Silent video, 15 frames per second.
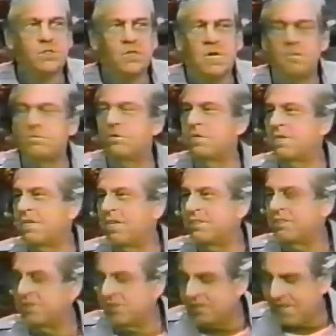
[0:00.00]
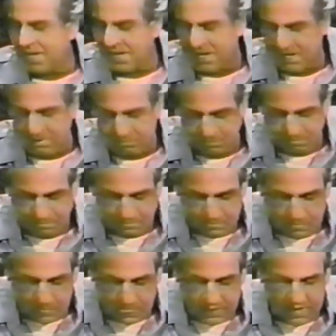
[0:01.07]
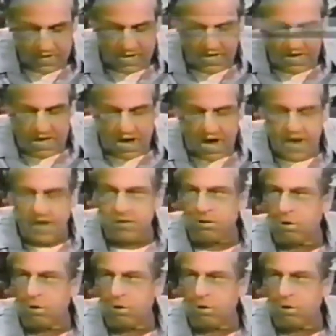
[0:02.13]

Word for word: said, I'm going to catch this guy. I had